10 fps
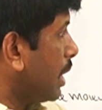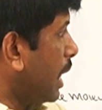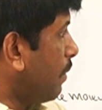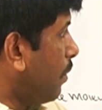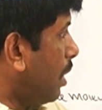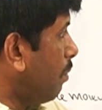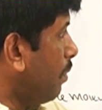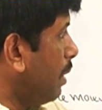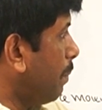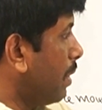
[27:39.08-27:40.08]
can form
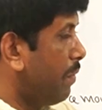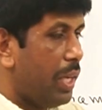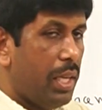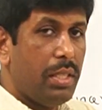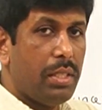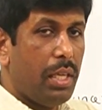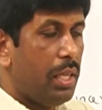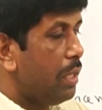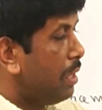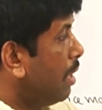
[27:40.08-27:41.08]
vapor very
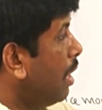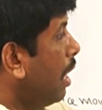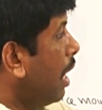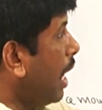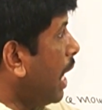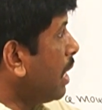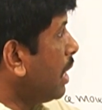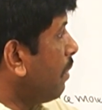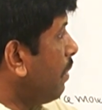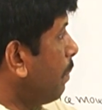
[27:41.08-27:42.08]
easily, and
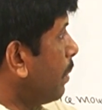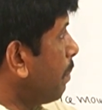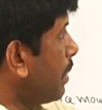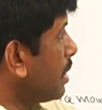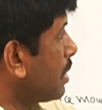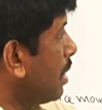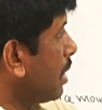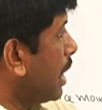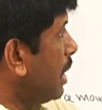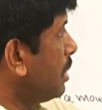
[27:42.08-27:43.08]
their vapor
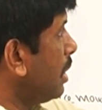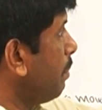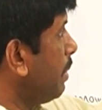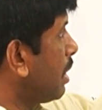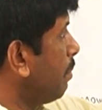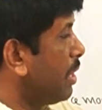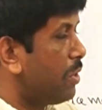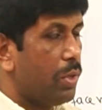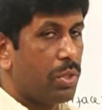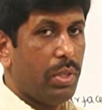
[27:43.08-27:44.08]
pressure can easily become
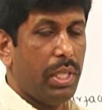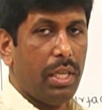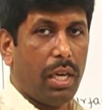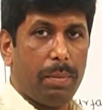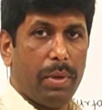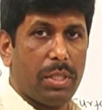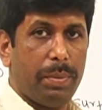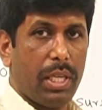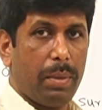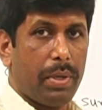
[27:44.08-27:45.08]
equals to the
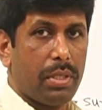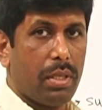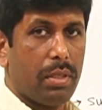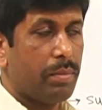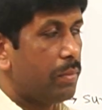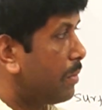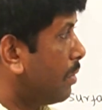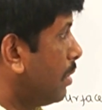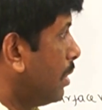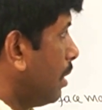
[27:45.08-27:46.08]
atmospheric pressure.
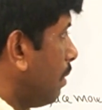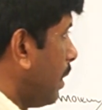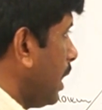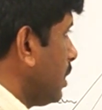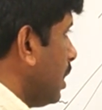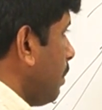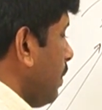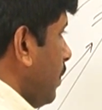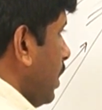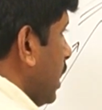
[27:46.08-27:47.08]
For example, if you